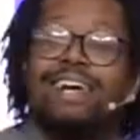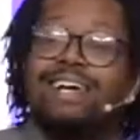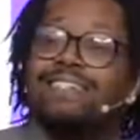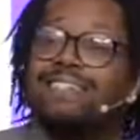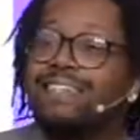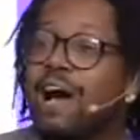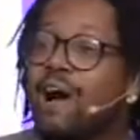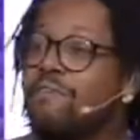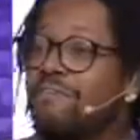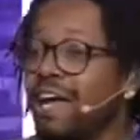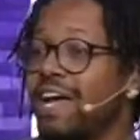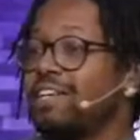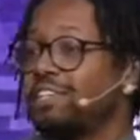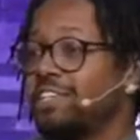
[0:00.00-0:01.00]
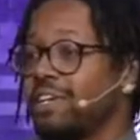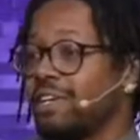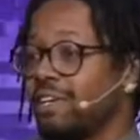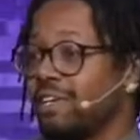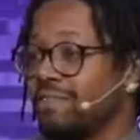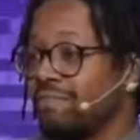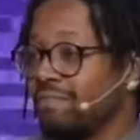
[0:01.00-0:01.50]
In salvation,
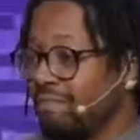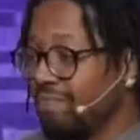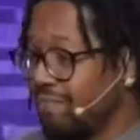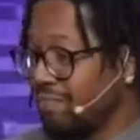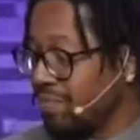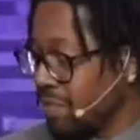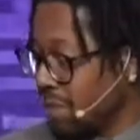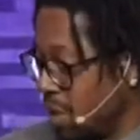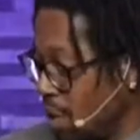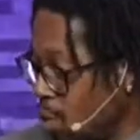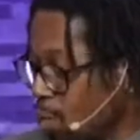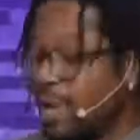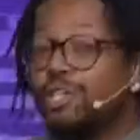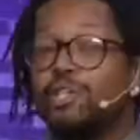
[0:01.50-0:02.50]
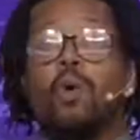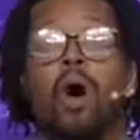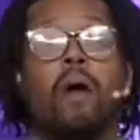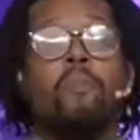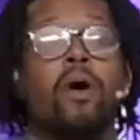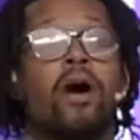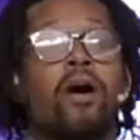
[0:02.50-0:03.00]
we do
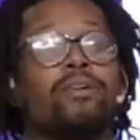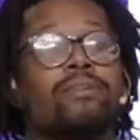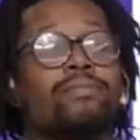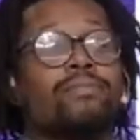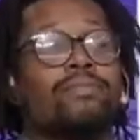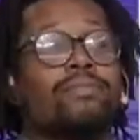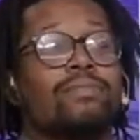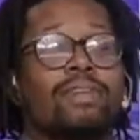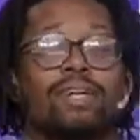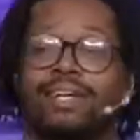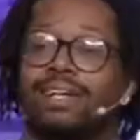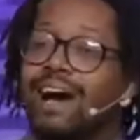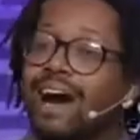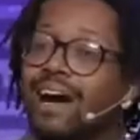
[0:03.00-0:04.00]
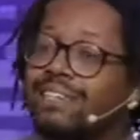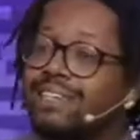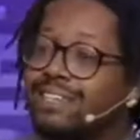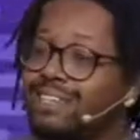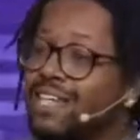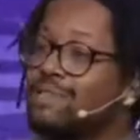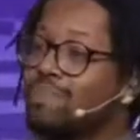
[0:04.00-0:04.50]
our part, God
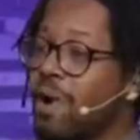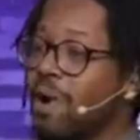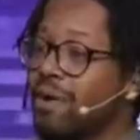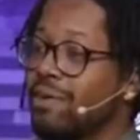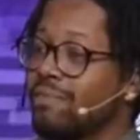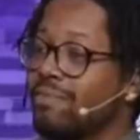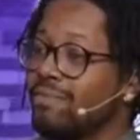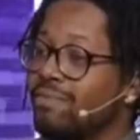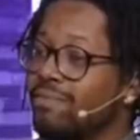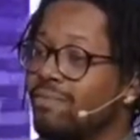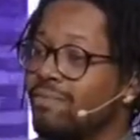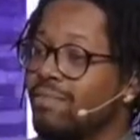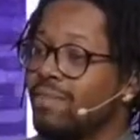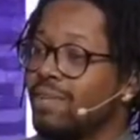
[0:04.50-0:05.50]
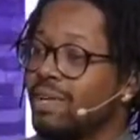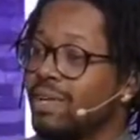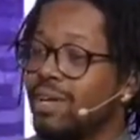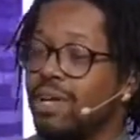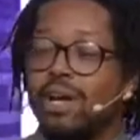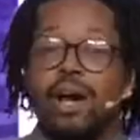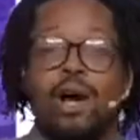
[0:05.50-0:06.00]
does his part.
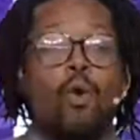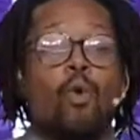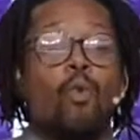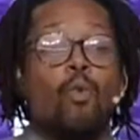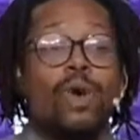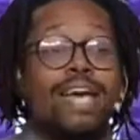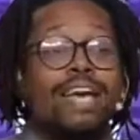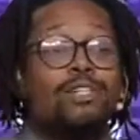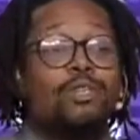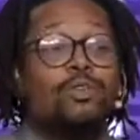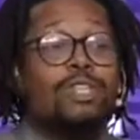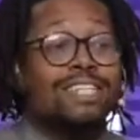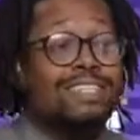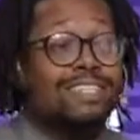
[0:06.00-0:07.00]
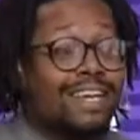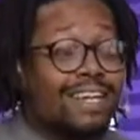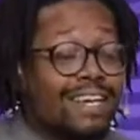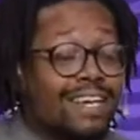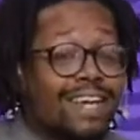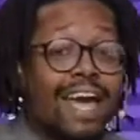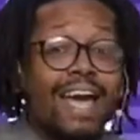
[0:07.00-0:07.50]
We do the
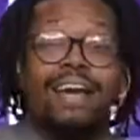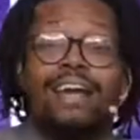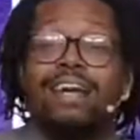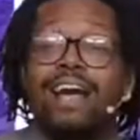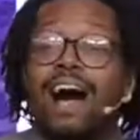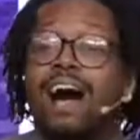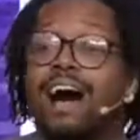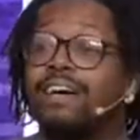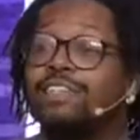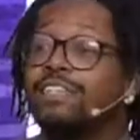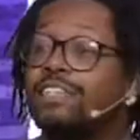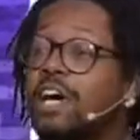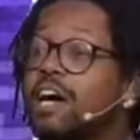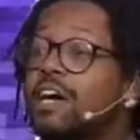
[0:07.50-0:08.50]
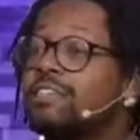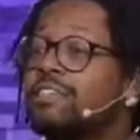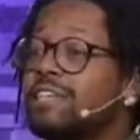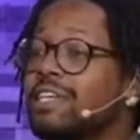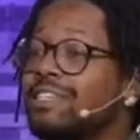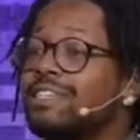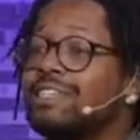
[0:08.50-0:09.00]
sinning, and God does
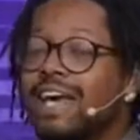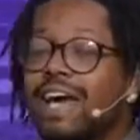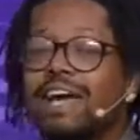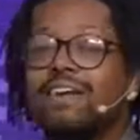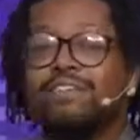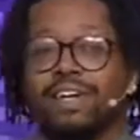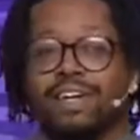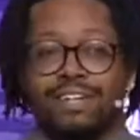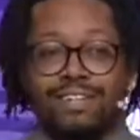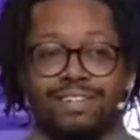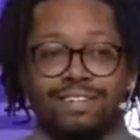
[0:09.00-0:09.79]
the saving.